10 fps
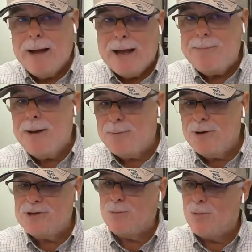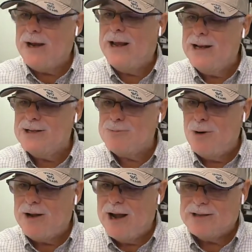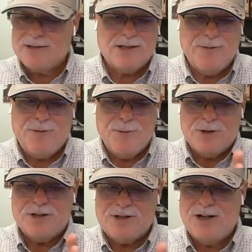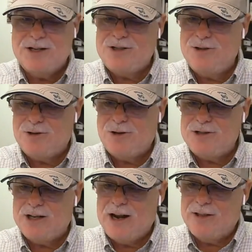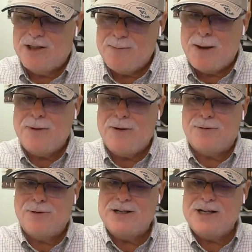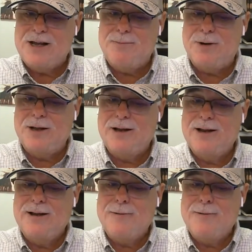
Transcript: people used to break into smokehouses, and if you put the studs too close together, they might be able to reach in, but